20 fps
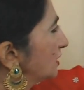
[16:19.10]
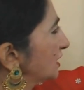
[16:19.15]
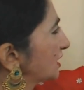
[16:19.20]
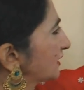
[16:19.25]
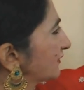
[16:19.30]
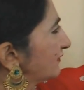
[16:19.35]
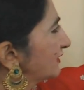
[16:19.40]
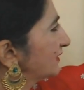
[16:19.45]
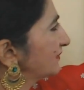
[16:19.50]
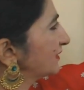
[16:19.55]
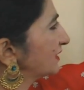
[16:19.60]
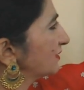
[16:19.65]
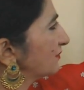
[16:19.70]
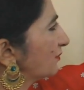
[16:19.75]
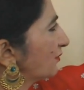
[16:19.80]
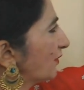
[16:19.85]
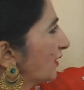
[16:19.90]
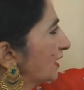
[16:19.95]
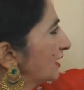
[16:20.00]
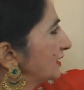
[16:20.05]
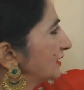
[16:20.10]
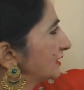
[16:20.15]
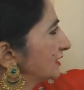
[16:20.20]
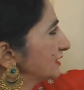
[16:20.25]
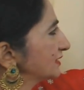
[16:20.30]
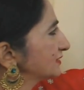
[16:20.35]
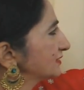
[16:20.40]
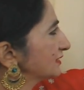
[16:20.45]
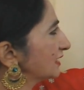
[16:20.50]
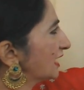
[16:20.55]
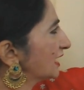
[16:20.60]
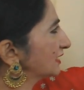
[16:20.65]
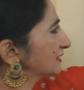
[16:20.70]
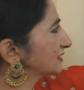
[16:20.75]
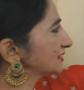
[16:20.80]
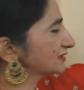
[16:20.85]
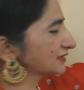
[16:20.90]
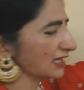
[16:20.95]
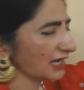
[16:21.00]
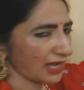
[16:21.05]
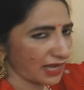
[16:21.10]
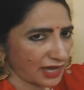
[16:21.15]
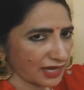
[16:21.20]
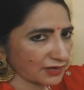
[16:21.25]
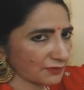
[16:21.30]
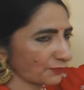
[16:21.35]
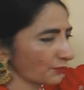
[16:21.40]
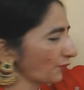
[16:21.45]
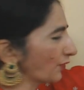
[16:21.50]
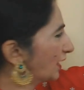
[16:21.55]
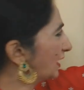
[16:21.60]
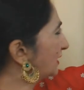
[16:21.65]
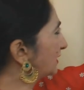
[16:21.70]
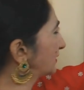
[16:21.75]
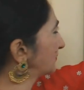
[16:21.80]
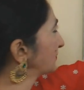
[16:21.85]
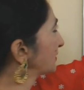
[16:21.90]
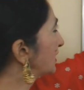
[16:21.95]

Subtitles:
equilibrium point is at this R point.